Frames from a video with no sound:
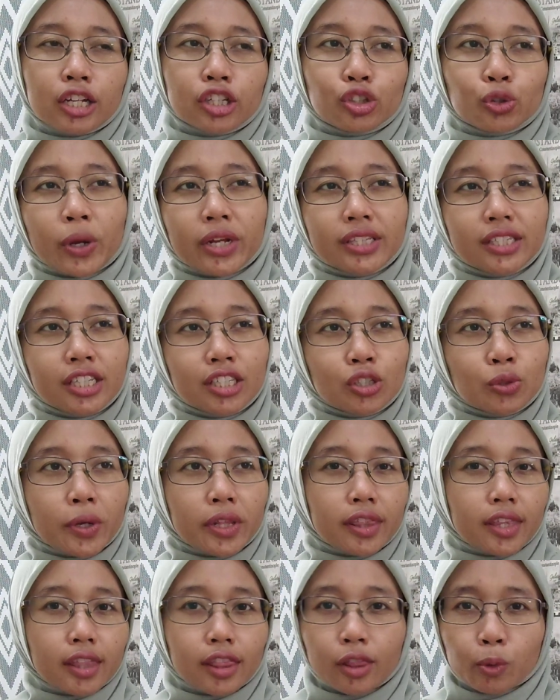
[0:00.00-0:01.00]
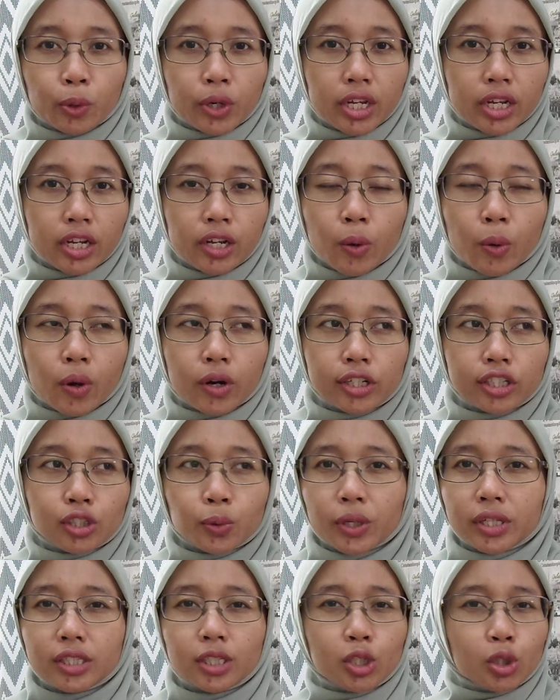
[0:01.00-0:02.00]
2023 or
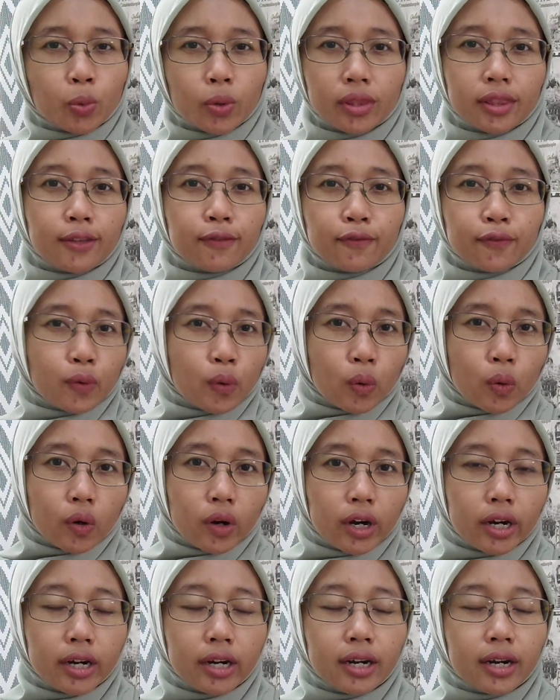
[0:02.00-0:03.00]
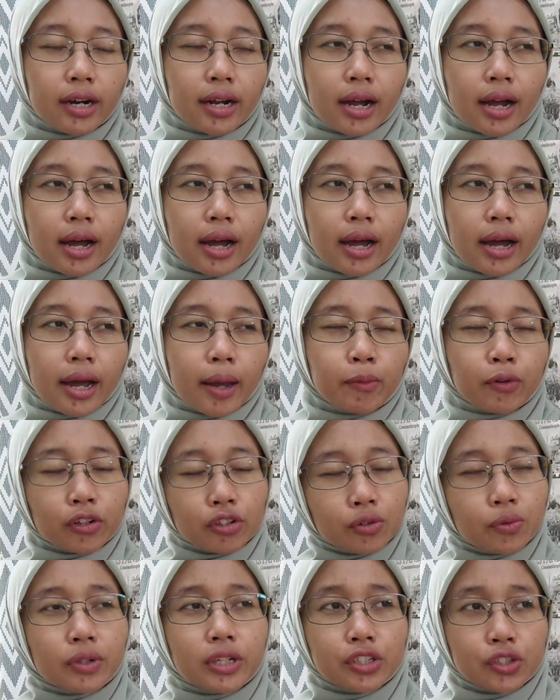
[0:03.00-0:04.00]
2024. I'm
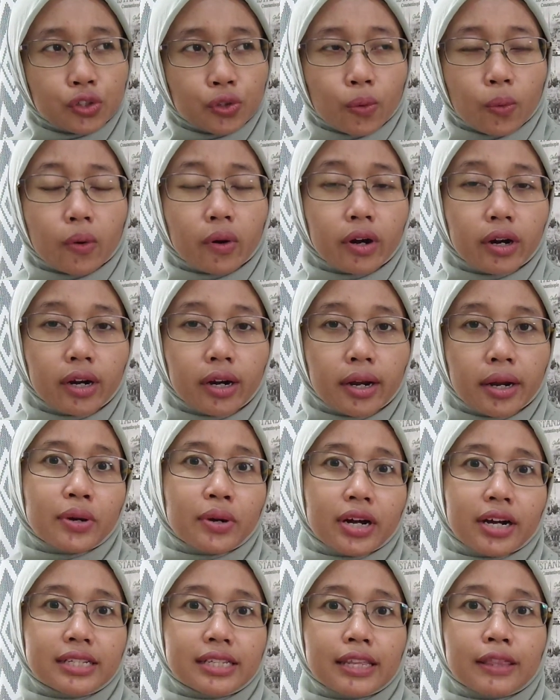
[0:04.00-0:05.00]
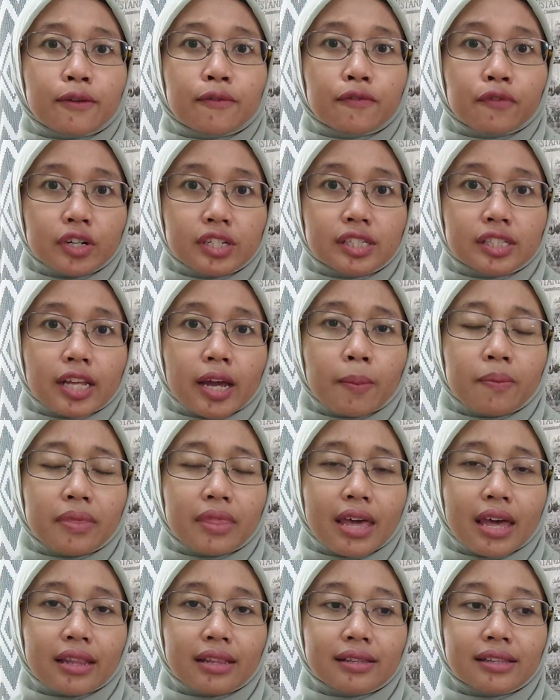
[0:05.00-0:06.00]
not really sure. But the first step
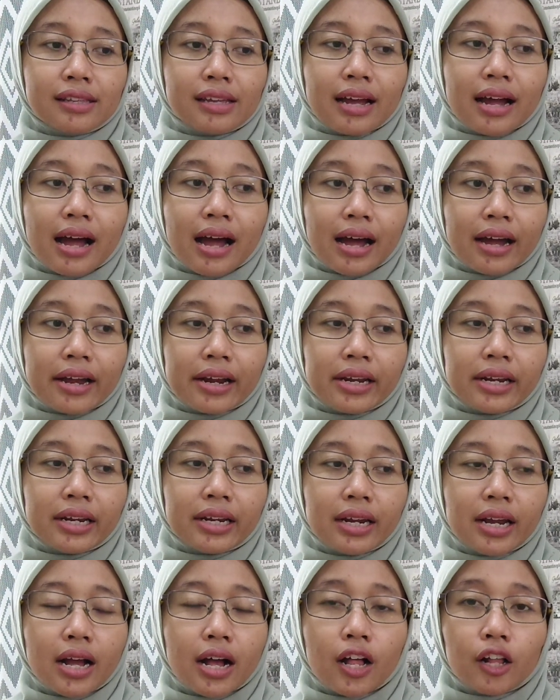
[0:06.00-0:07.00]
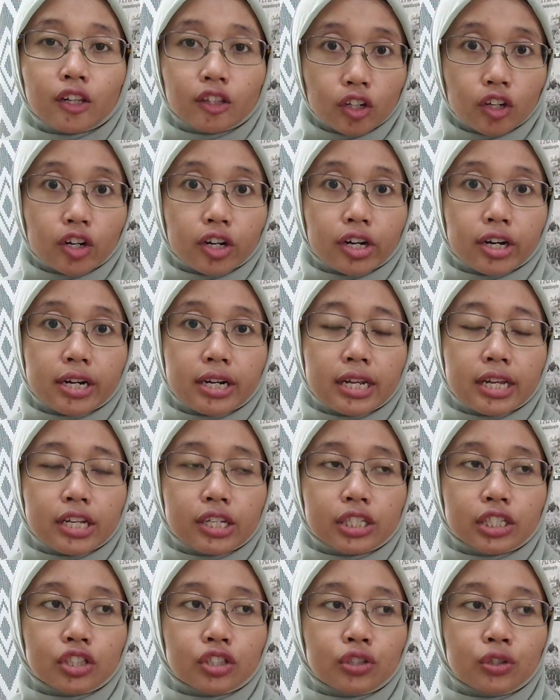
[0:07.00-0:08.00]
that I learned
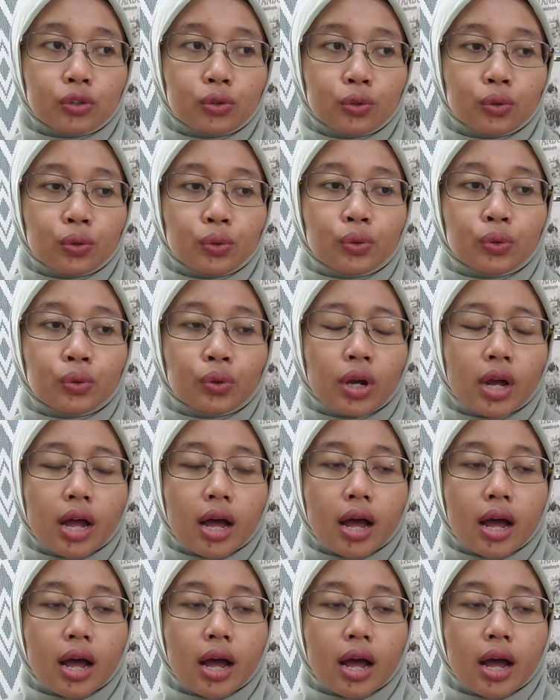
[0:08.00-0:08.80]
is to